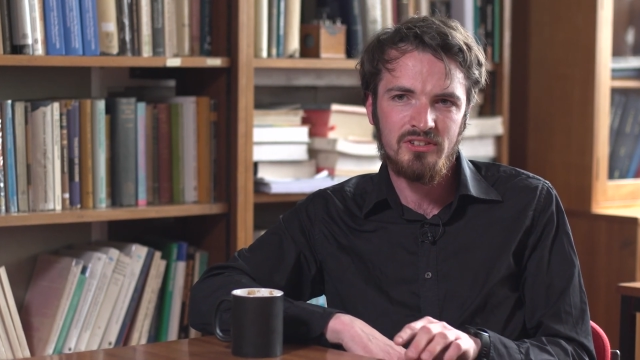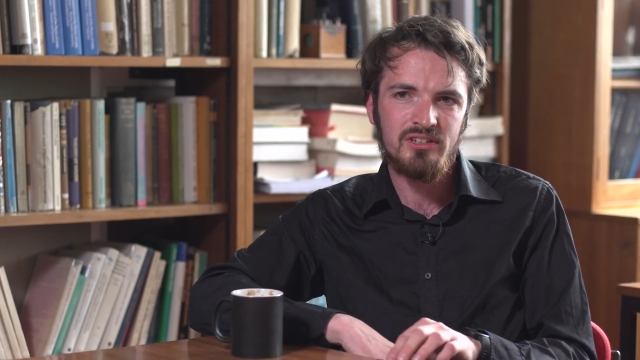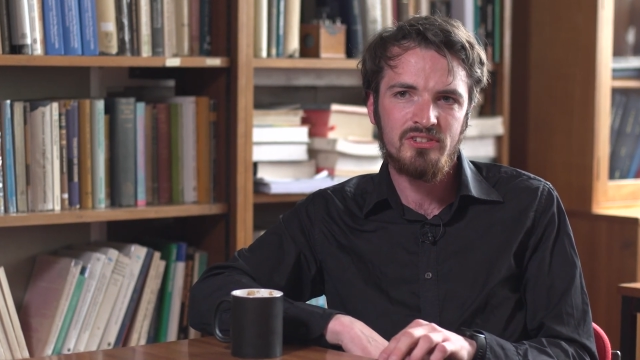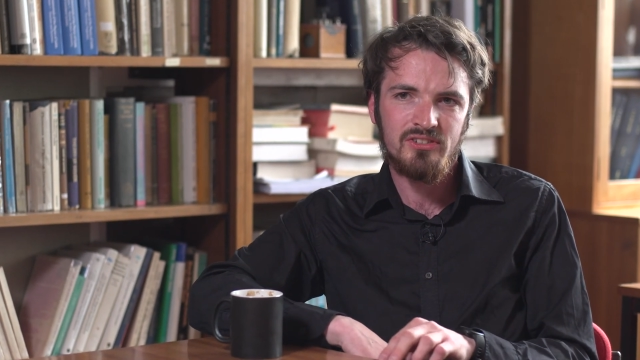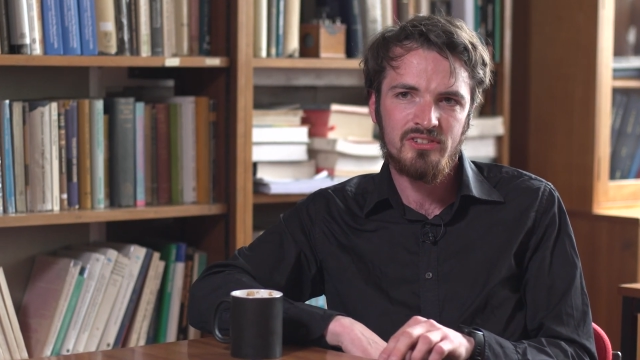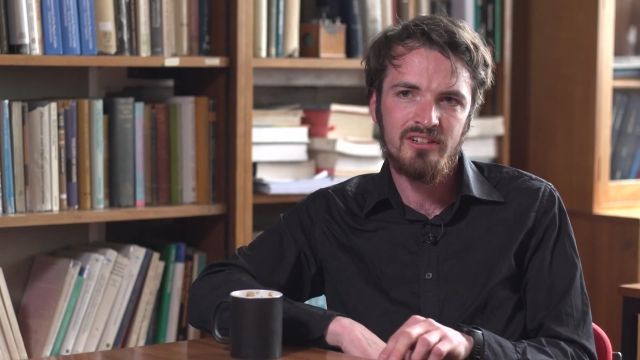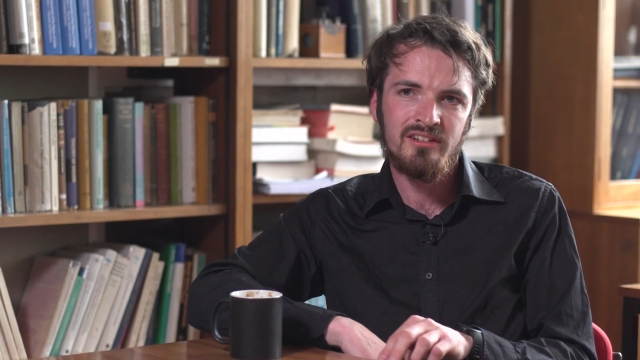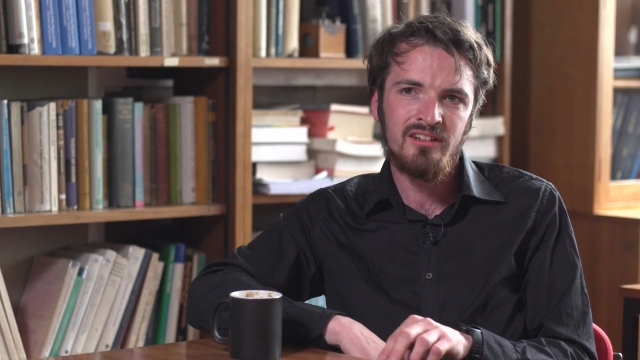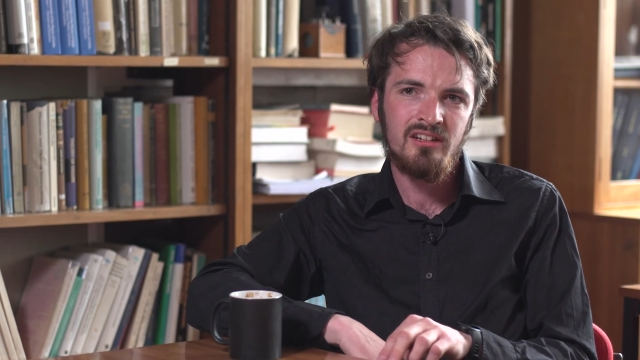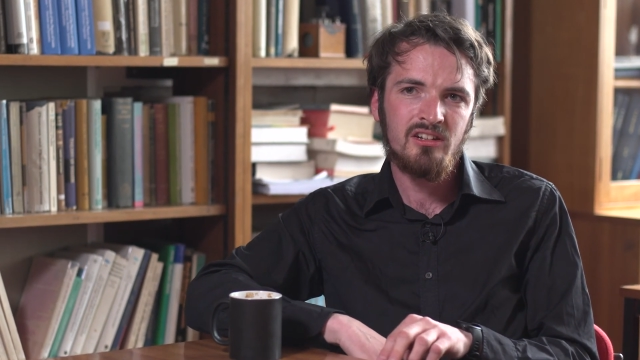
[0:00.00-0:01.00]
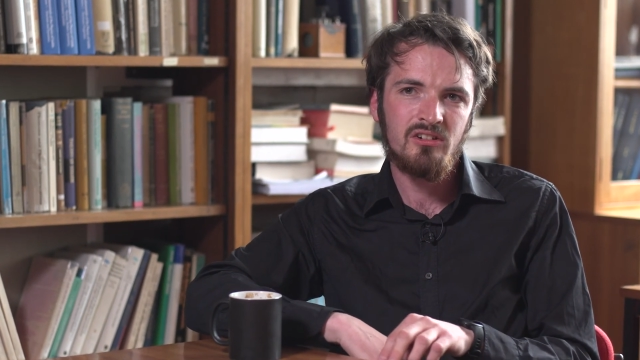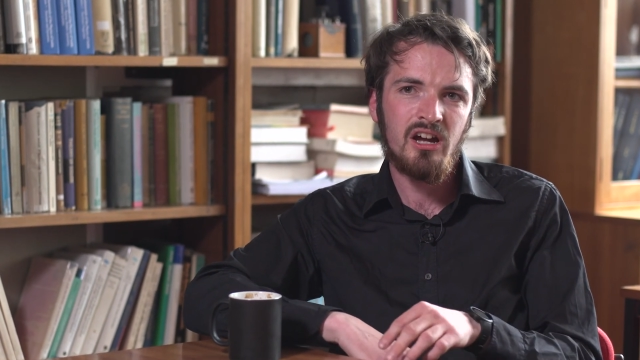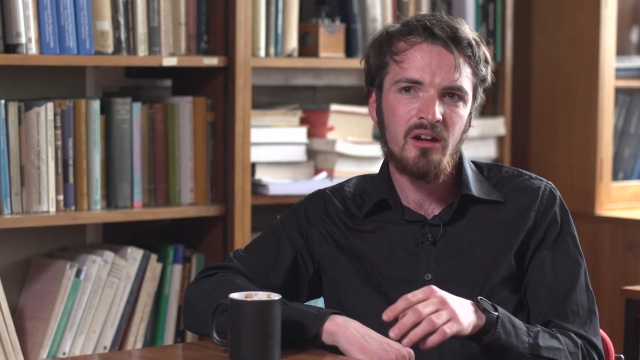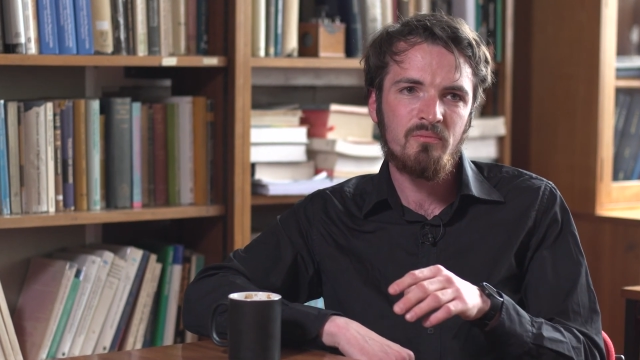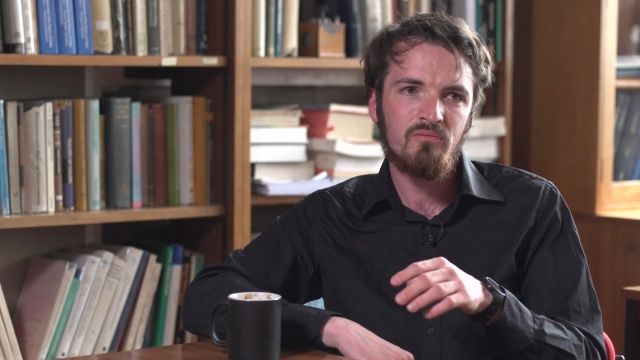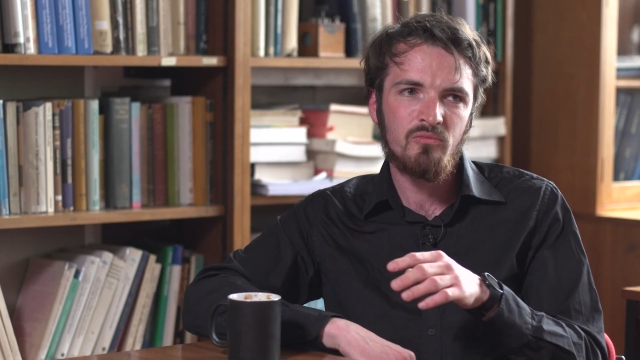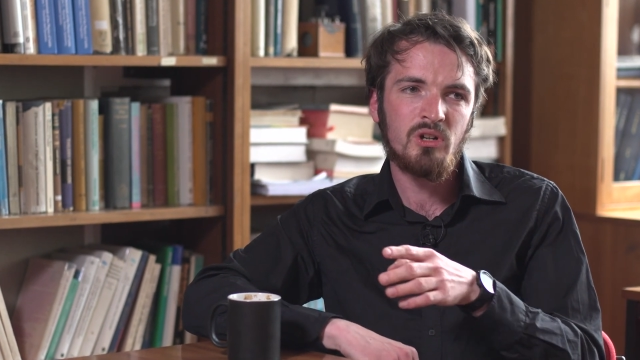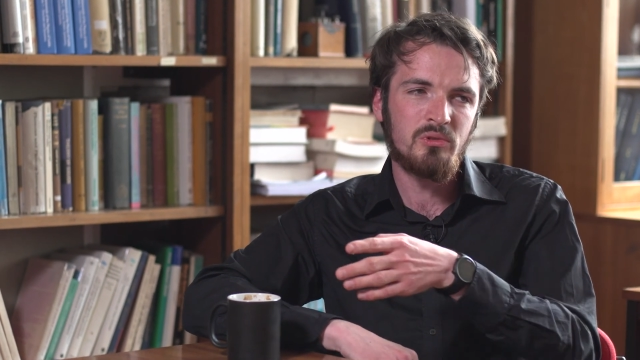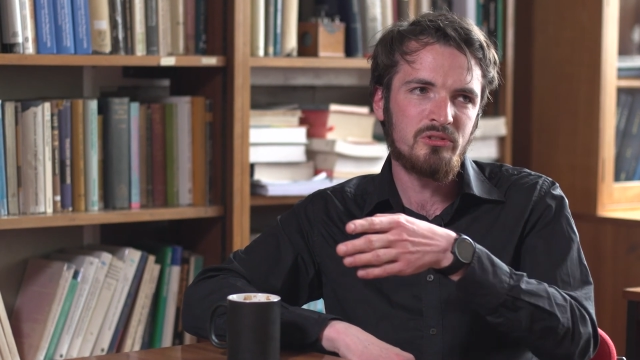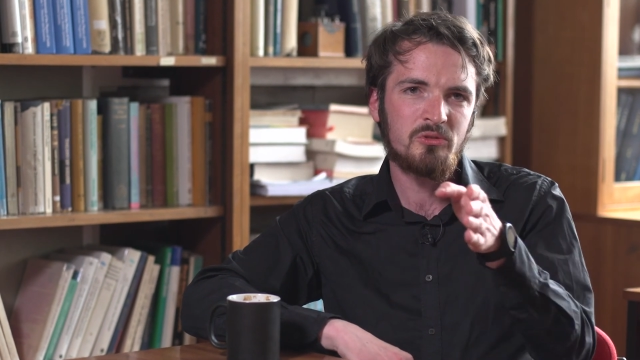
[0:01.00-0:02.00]
consistent
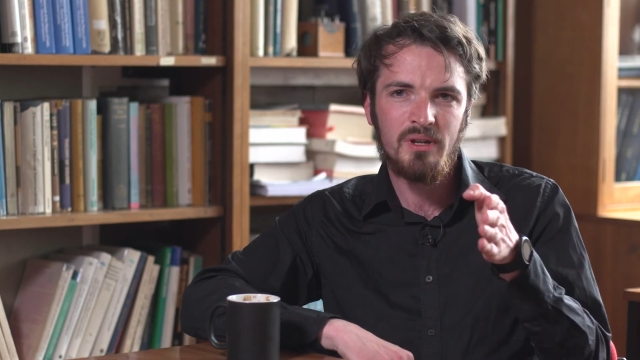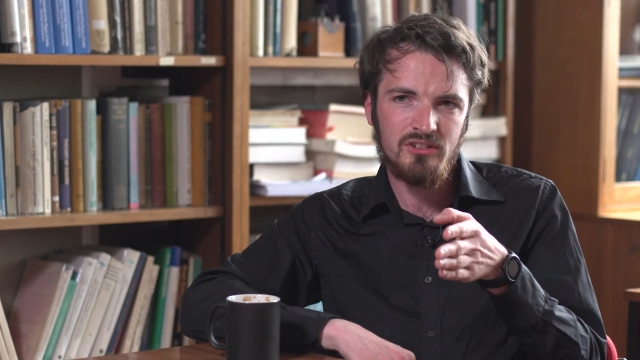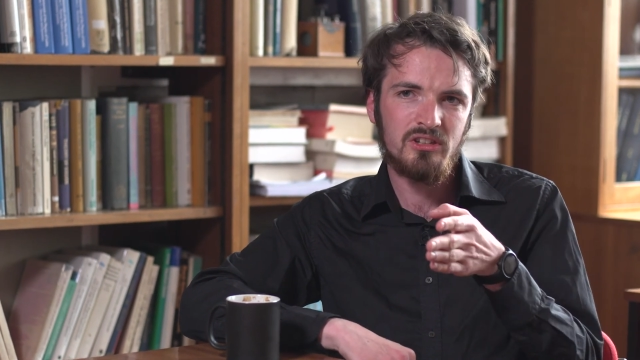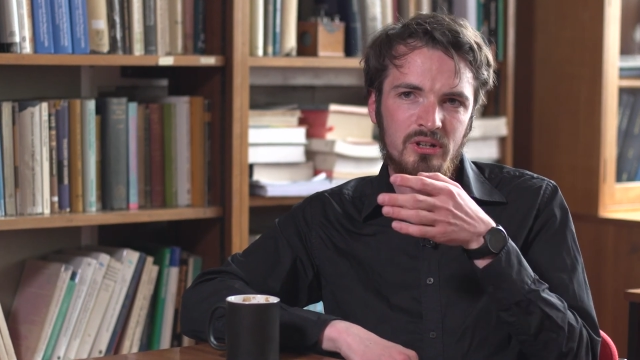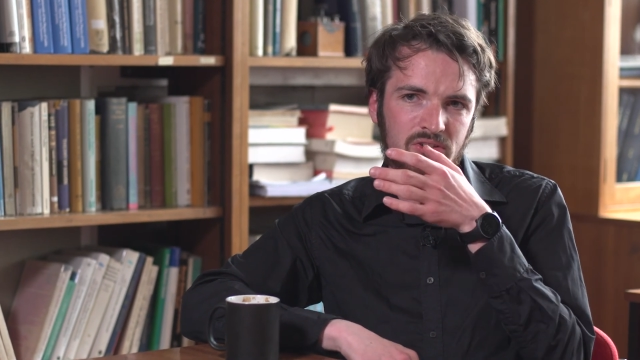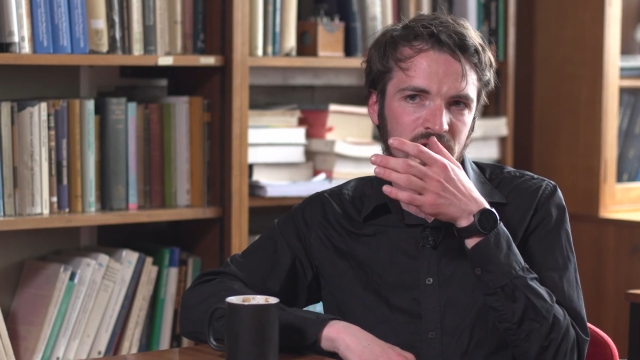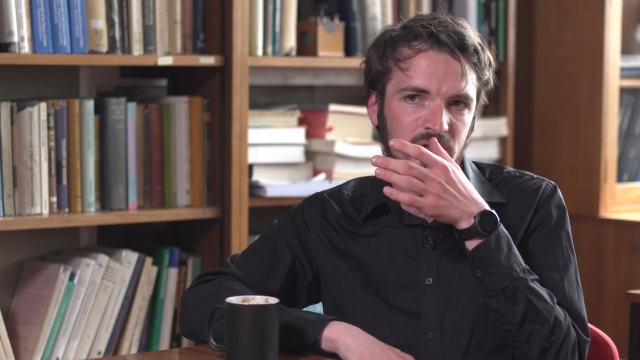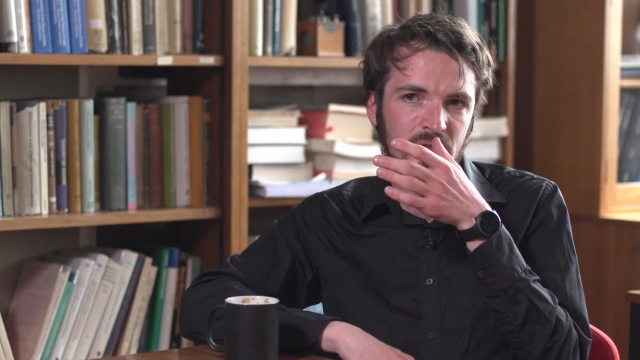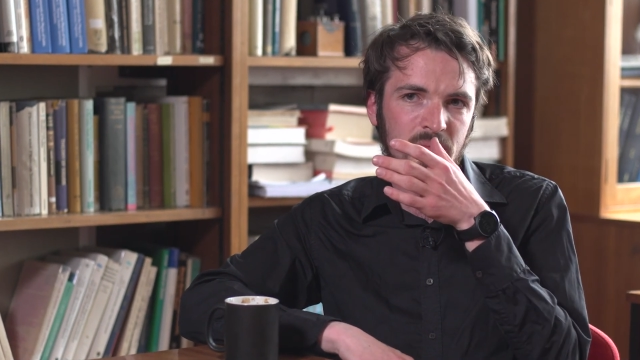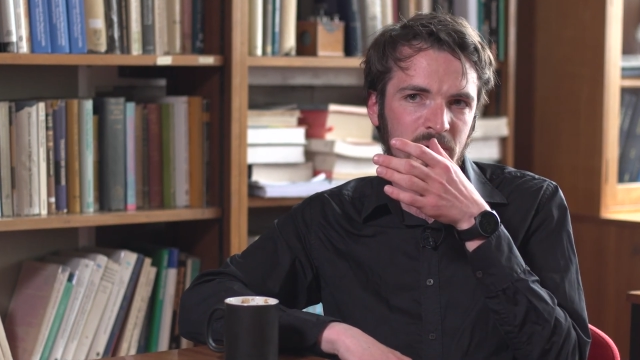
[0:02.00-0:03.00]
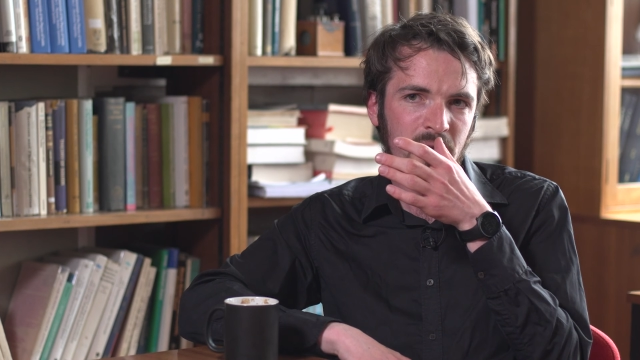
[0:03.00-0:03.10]
with respect to the rest of the group.